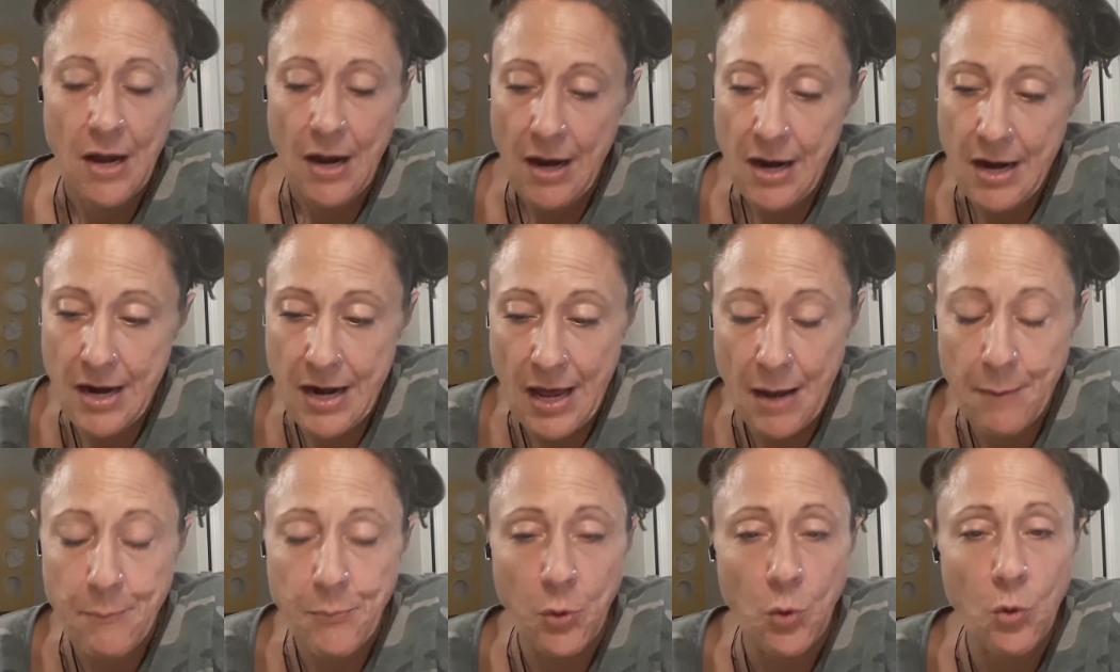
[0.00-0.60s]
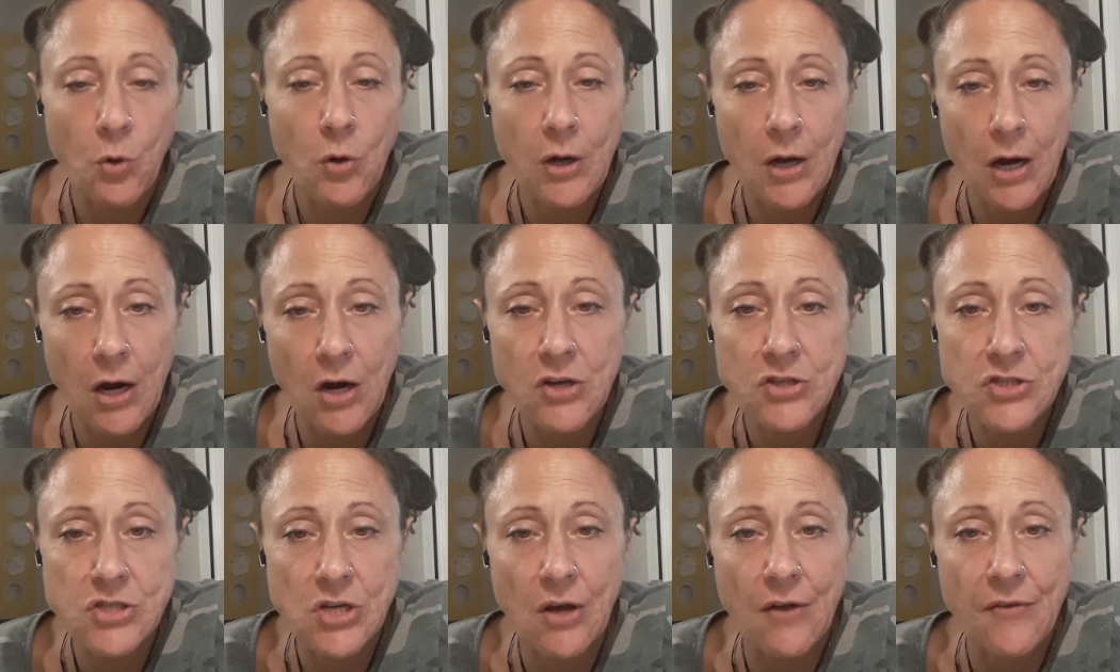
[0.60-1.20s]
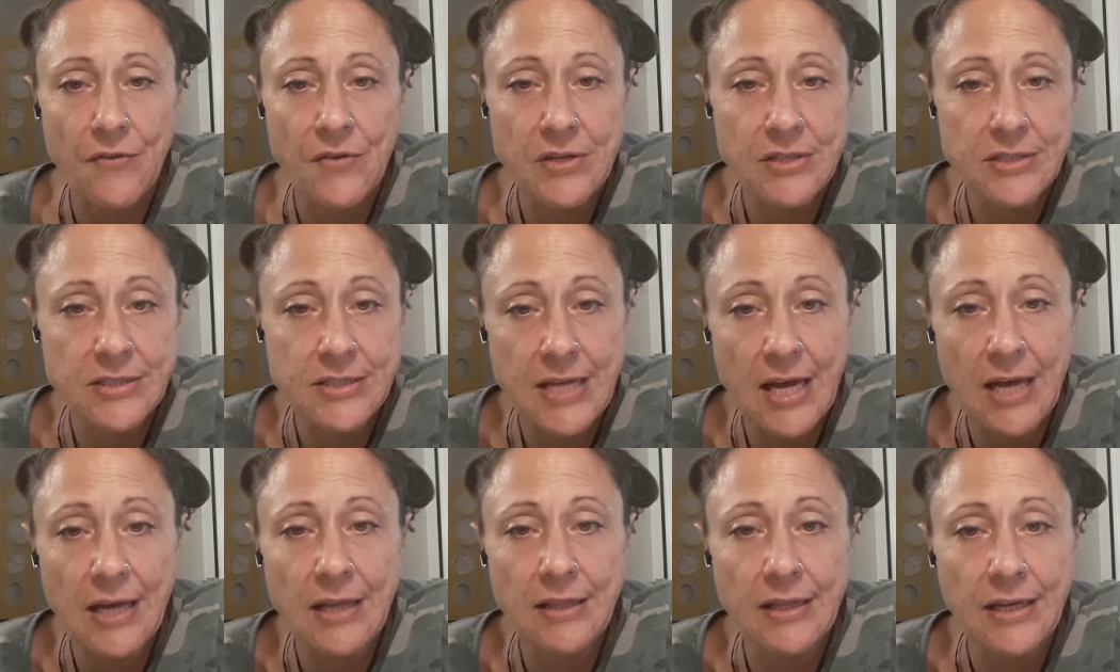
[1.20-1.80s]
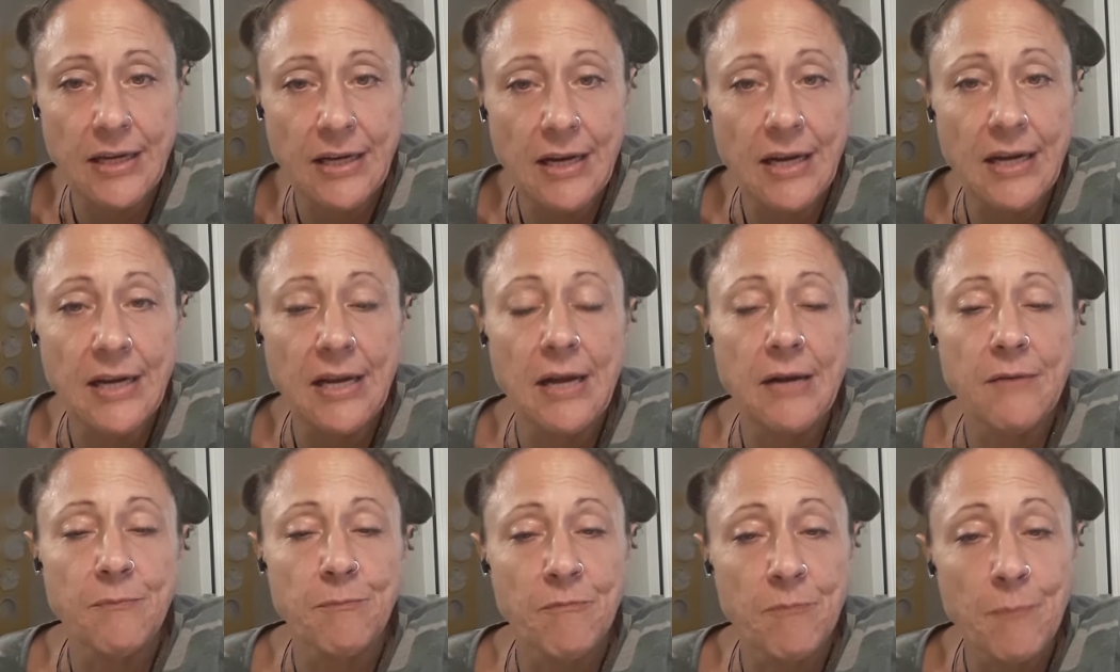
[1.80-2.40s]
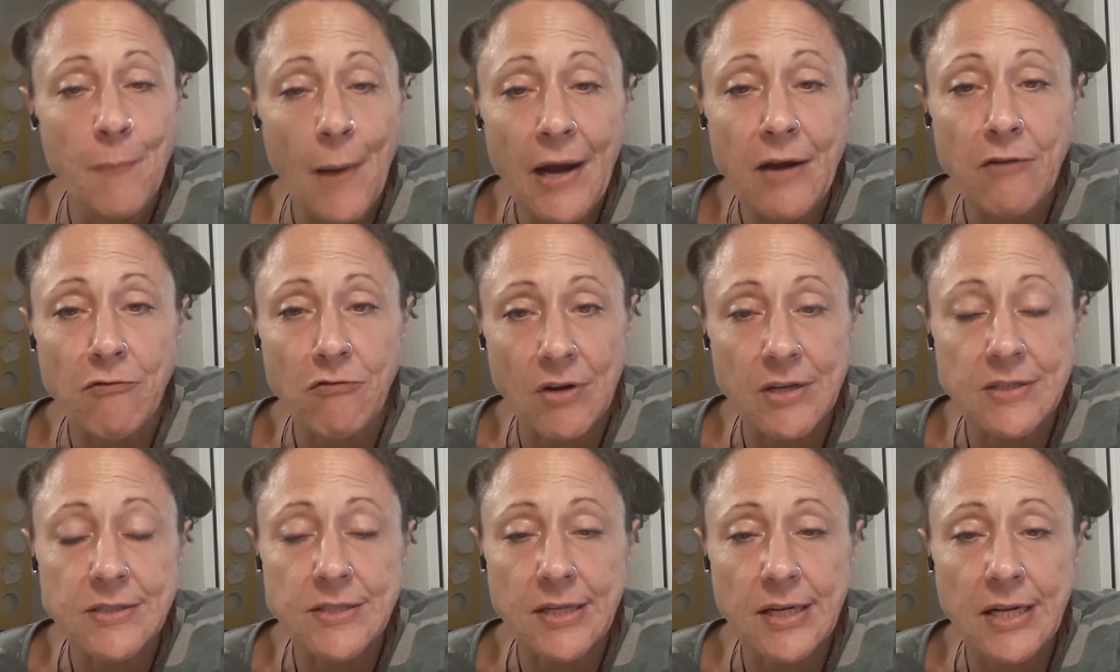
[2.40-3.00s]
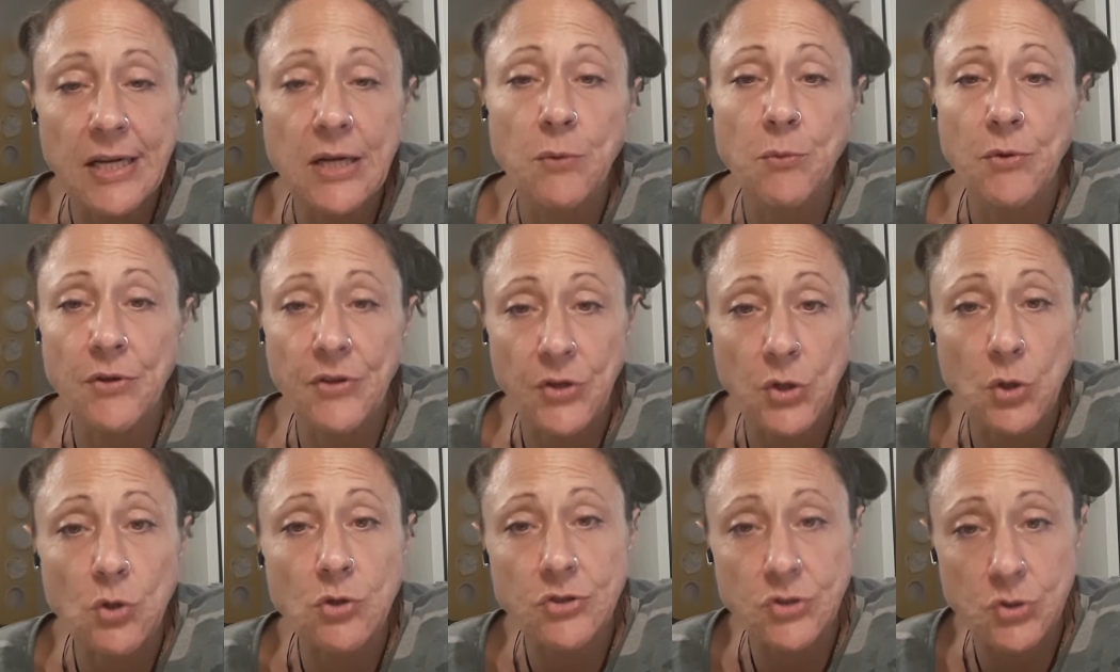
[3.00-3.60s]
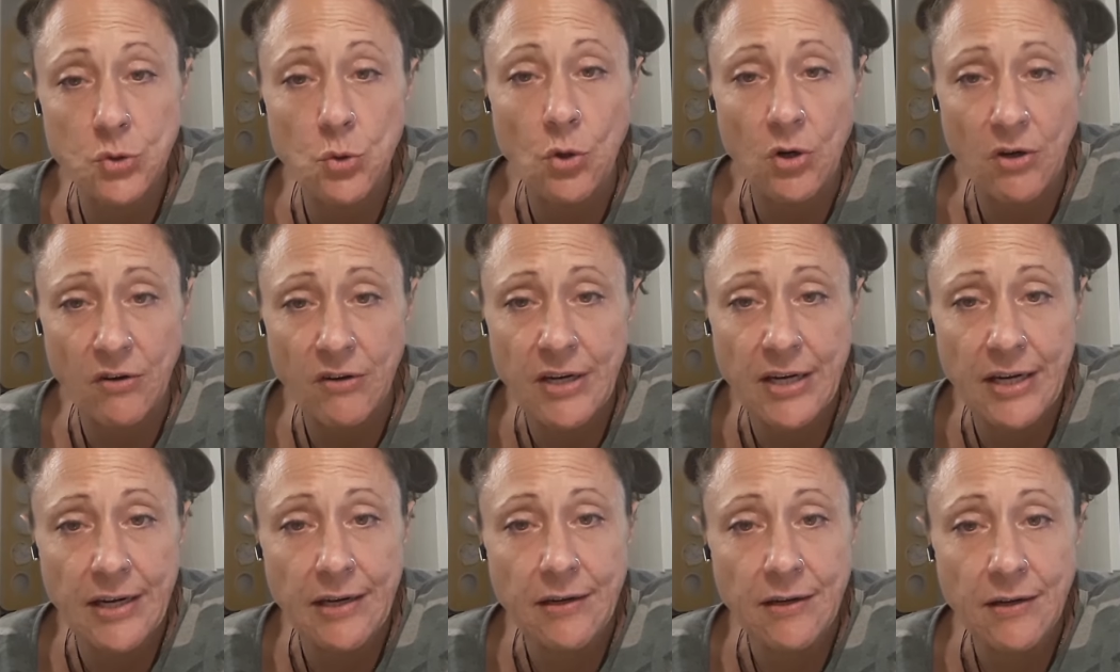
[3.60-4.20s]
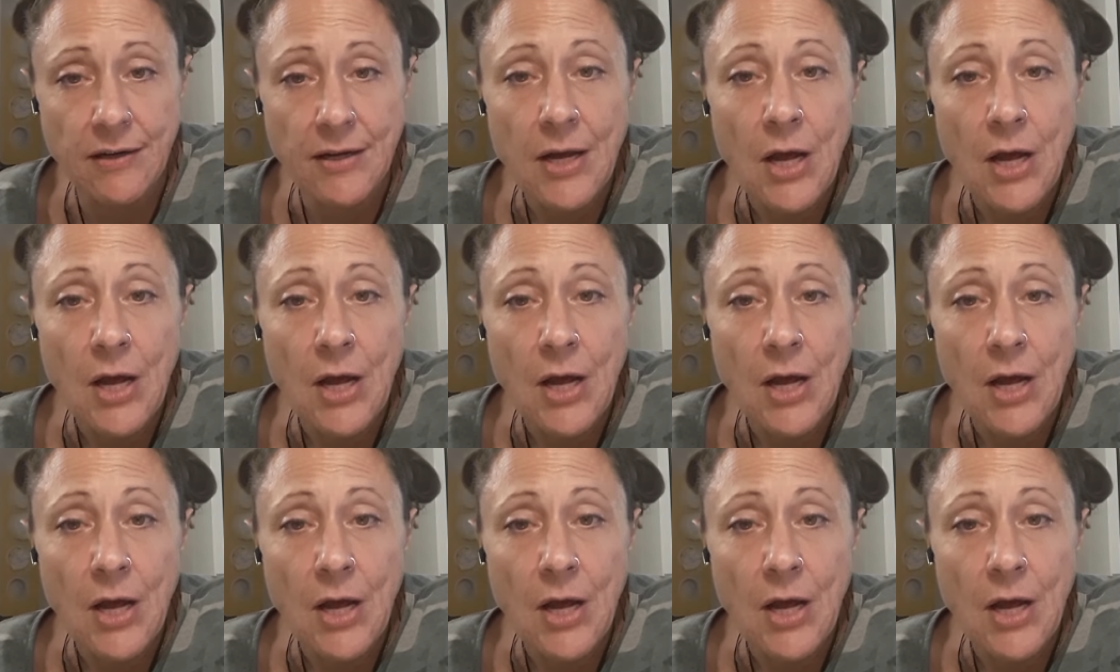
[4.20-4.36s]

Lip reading: And I pull cards on this daily, and it might resonate with your story